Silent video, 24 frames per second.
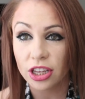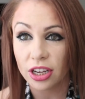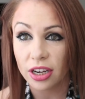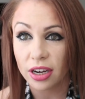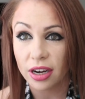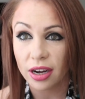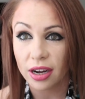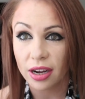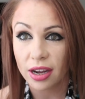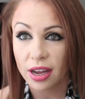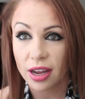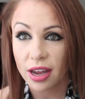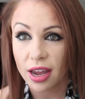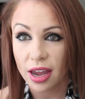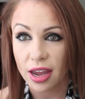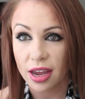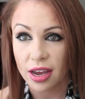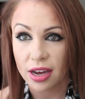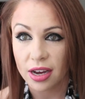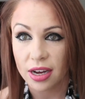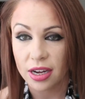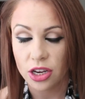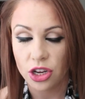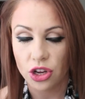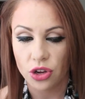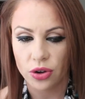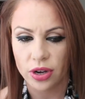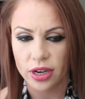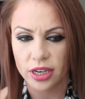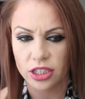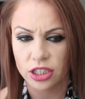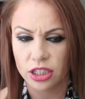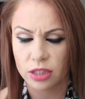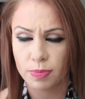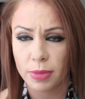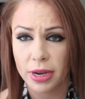look, and you
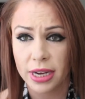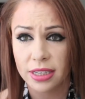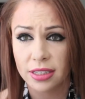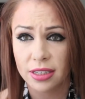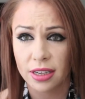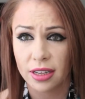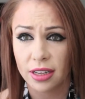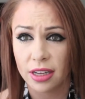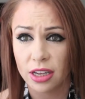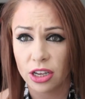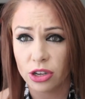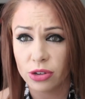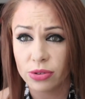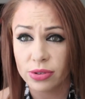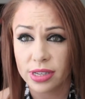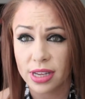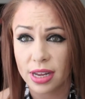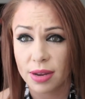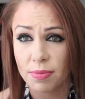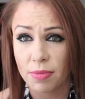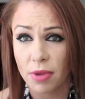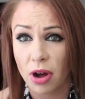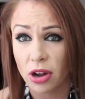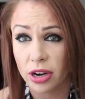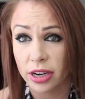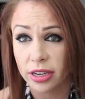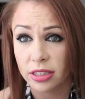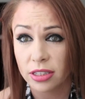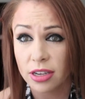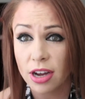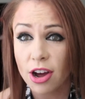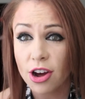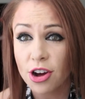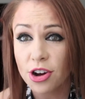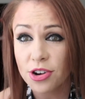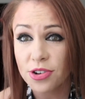can just basically use it on its
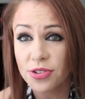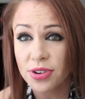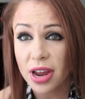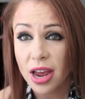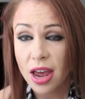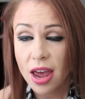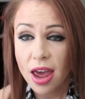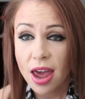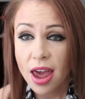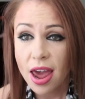own